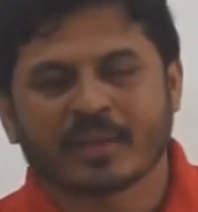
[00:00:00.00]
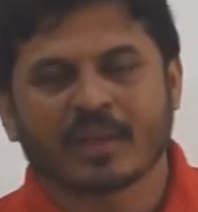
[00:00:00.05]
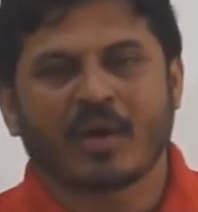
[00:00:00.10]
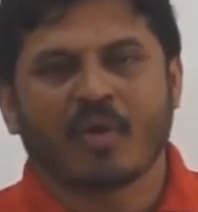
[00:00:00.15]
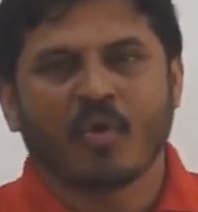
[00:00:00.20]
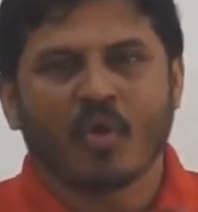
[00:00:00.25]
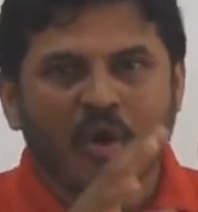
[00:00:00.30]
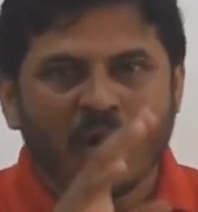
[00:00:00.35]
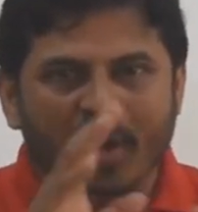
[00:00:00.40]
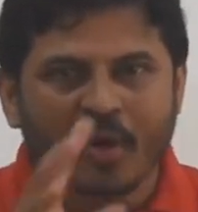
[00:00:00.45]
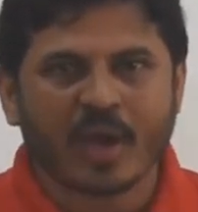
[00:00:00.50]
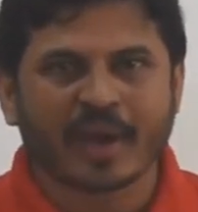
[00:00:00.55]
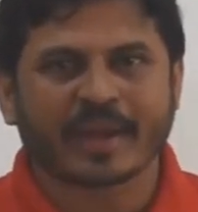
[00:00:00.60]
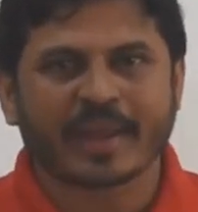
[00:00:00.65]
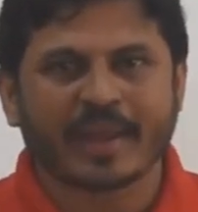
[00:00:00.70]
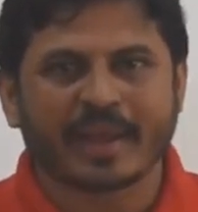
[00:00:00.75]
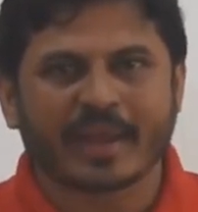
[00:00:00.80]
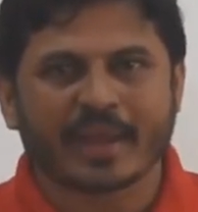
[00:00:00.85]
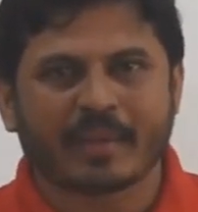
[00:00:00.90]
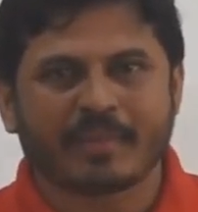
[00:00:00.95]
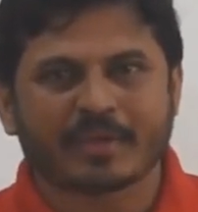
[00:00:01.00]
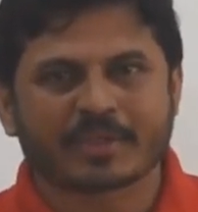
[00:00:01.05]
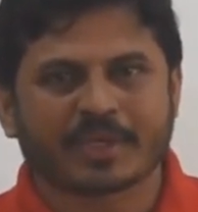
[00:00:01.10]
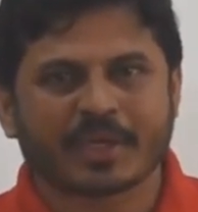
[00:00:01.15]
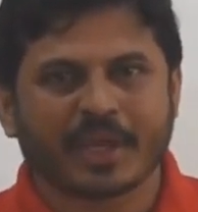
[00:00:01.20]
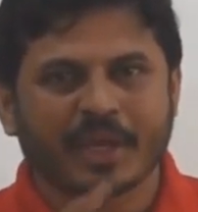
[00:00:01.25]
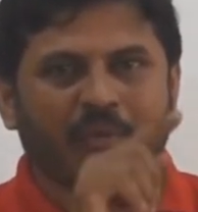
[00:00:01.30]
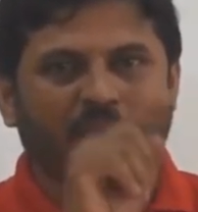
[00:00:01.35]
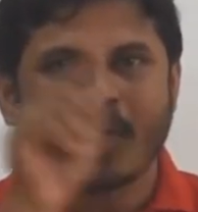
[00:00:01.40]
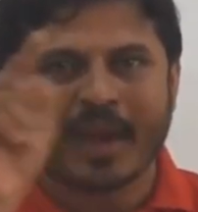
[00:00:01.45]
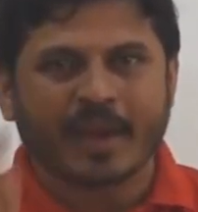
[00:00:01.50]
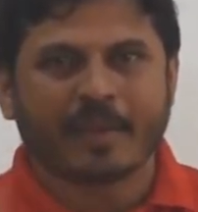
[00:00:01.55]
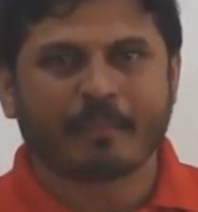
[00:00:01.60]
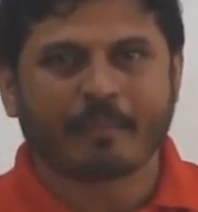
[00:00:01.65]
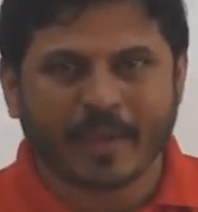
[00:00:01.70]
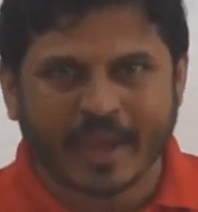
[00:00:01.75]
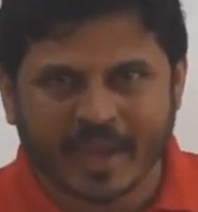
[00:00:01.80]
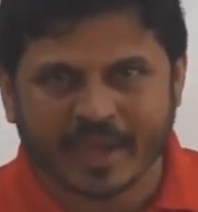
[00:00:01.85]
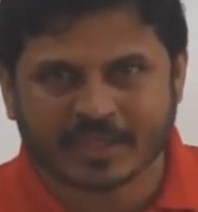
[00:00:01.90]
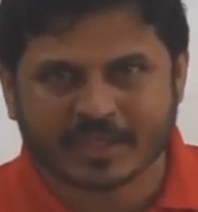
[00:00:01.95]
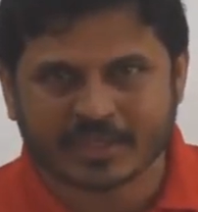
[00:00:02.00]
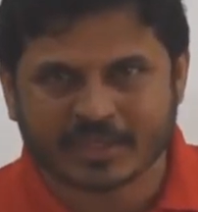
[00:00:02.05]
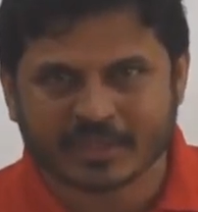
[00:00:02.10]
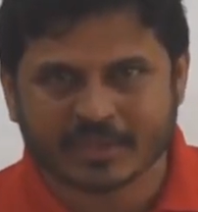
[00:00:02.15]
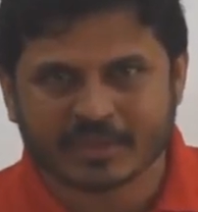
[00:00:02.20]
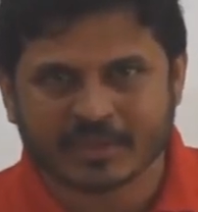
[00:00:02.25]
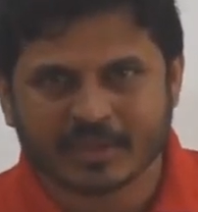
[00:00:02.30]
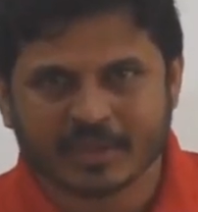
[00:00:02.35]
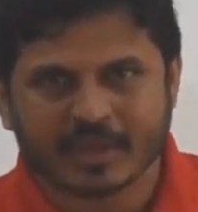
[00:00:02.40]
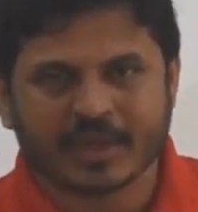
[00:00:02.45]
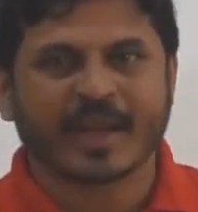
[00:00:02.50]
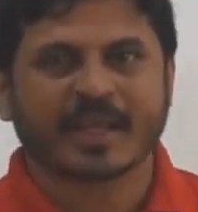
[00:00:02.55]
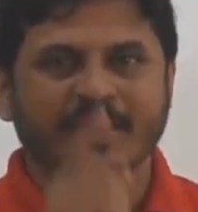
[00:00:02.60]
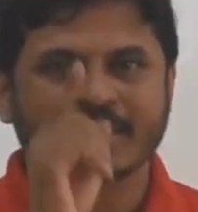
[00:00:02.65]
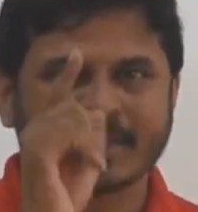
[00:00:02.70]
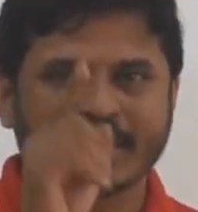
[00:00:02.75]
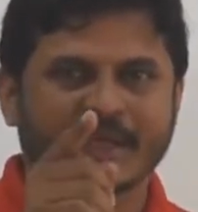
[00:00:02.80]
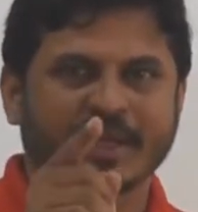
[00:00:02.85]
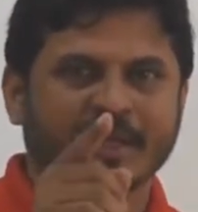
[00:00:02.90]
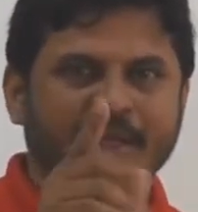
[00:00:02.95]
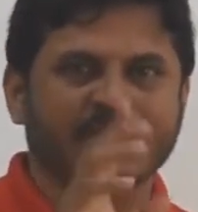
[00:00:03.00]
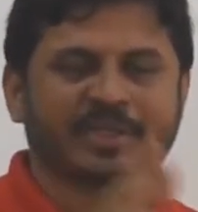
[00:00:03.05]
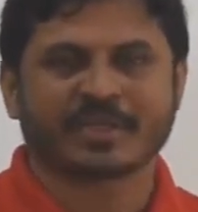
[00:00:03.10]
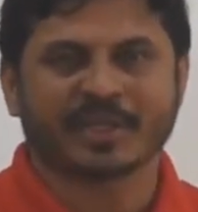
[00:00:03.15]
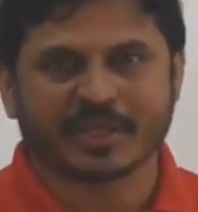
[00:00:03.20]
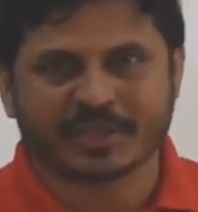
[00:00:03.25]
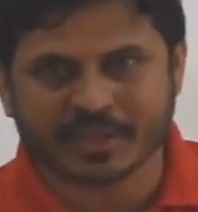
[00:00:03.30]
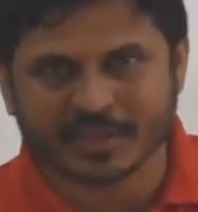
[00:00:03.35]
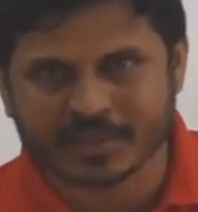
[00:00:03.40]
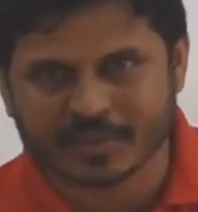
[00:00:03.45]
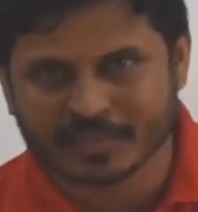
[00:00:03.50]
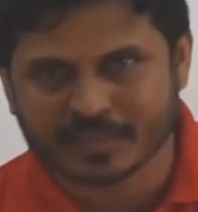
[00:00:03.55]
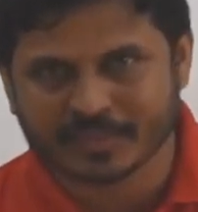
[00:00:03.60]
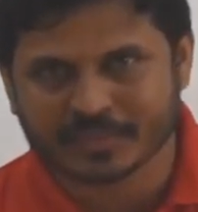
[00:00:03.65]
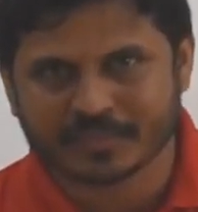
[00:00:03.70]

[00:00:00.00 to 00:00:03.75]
the whole organic chemistry in one page. Let us see his teaching.